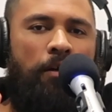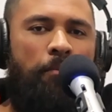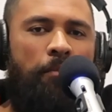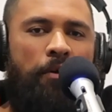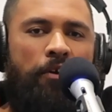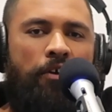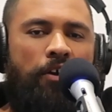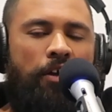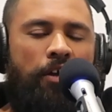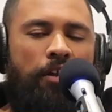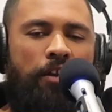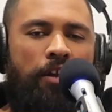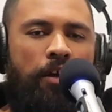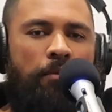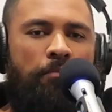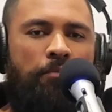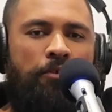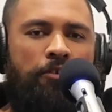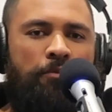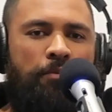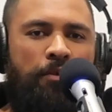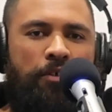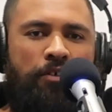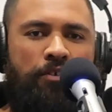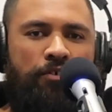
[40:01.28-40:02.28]
American
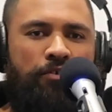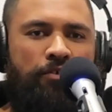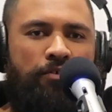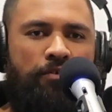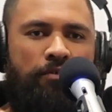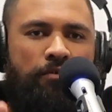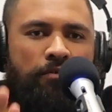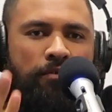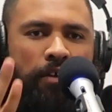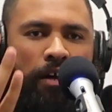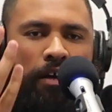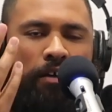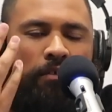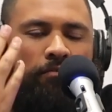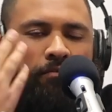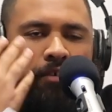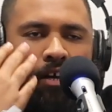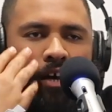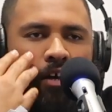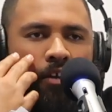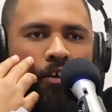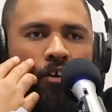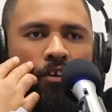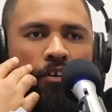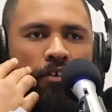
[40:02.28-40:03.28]
numbers because Grant
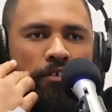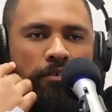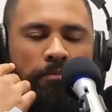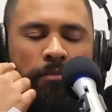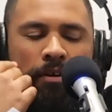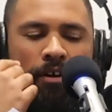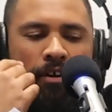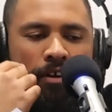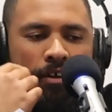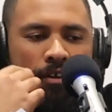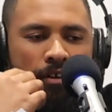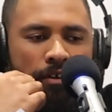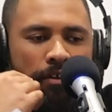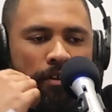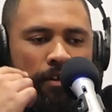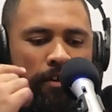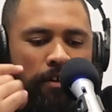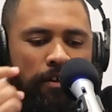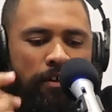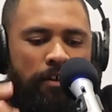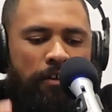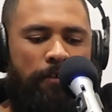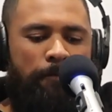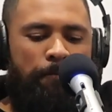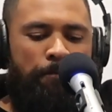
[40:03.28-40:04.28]
Cardone is American.
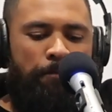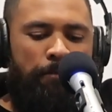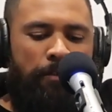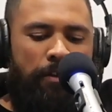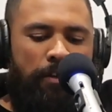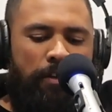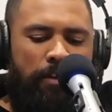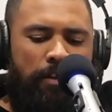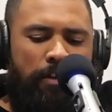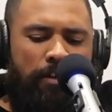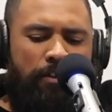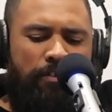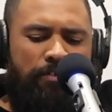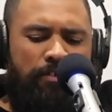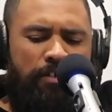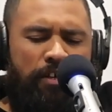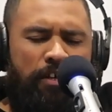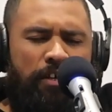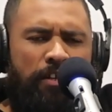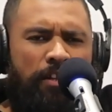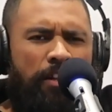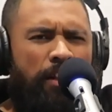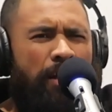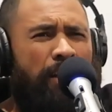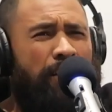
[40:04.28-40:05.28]
he
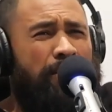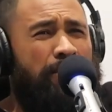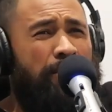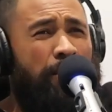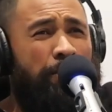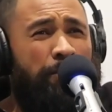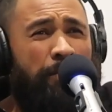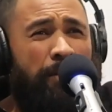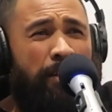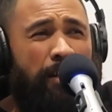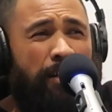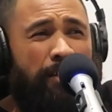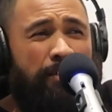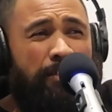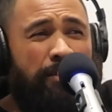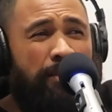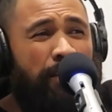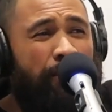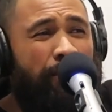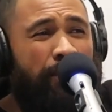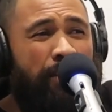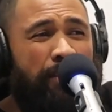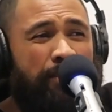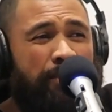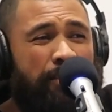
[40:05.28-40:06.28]
said like something like
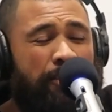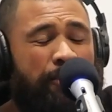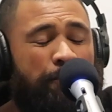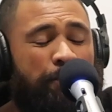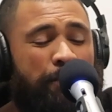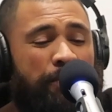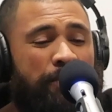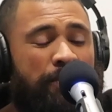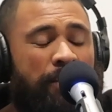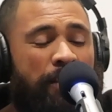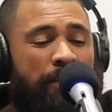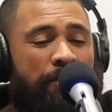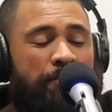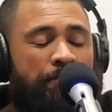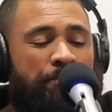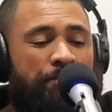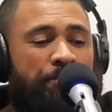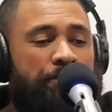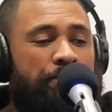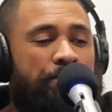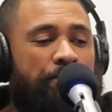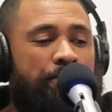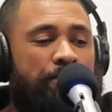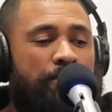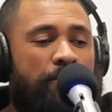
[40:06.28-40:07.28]
76%
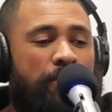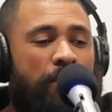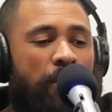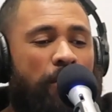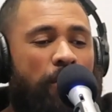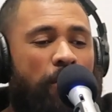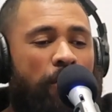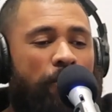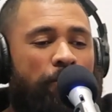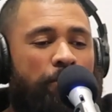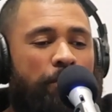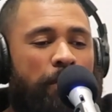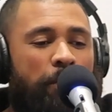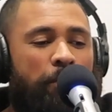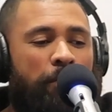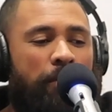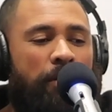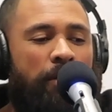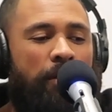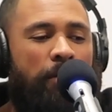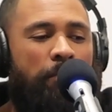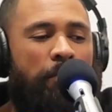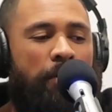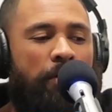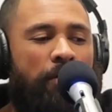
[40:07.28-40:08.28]
of people
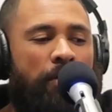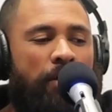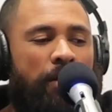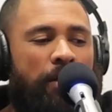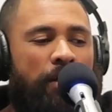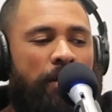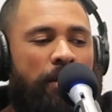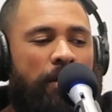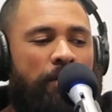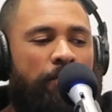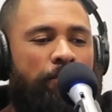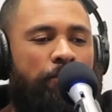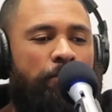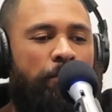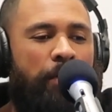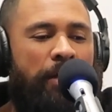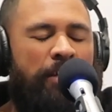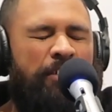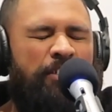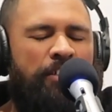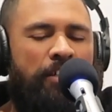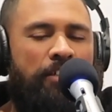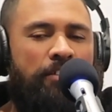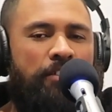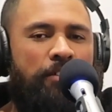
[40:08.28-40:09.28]
in America live
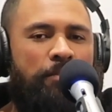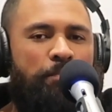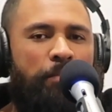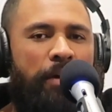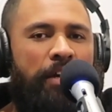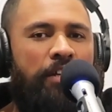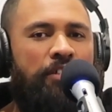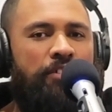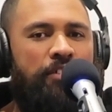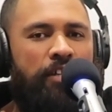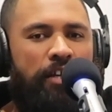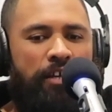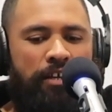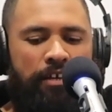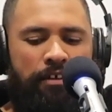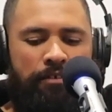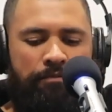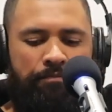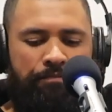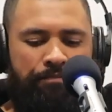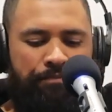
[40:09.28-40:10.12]
paycheck to paycheck.